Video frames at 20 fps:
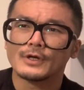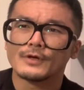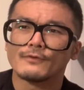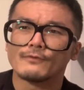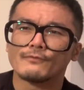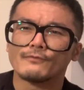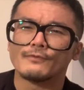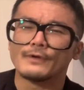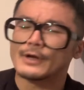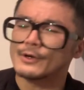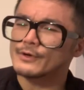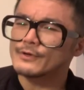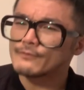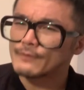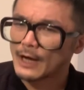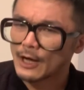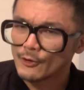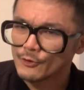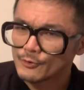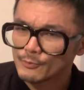very
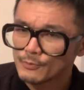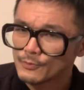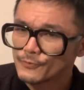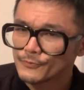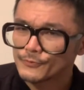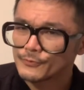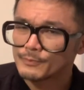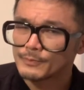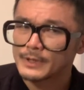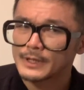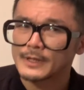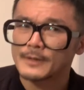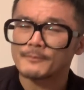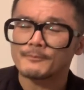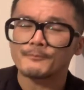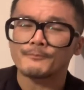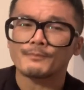valuable to me